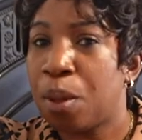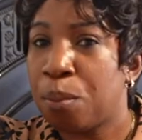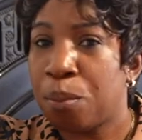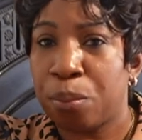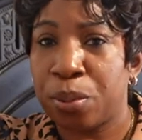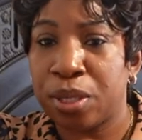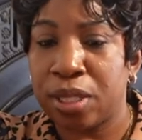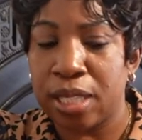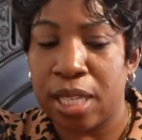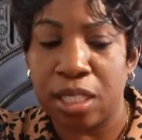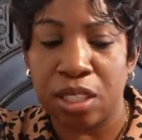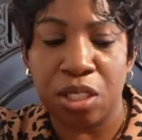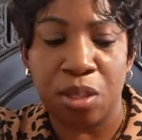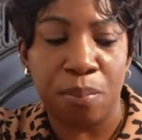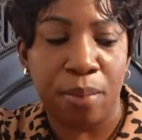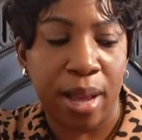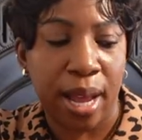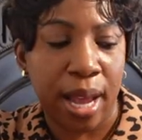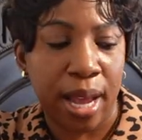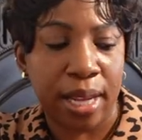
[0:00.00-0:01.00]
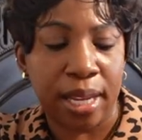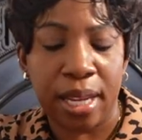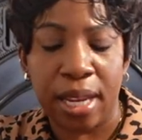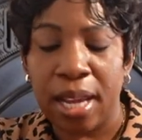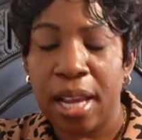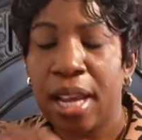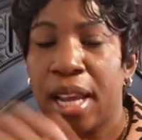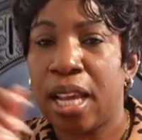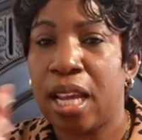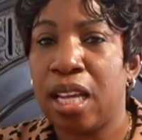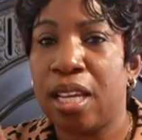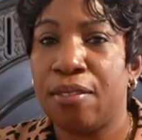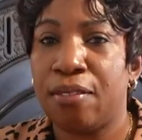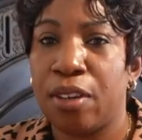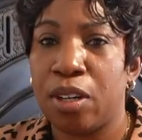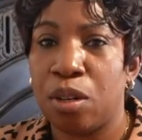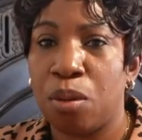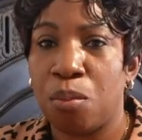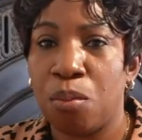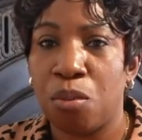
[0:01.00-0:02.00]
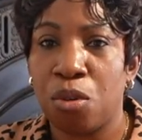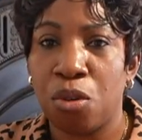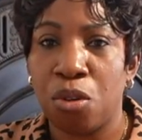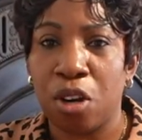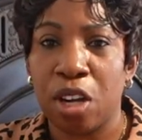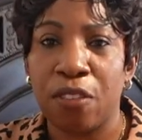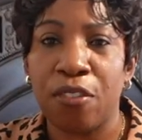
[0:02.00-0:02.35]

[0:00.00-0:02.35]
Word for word: protect your bag even more.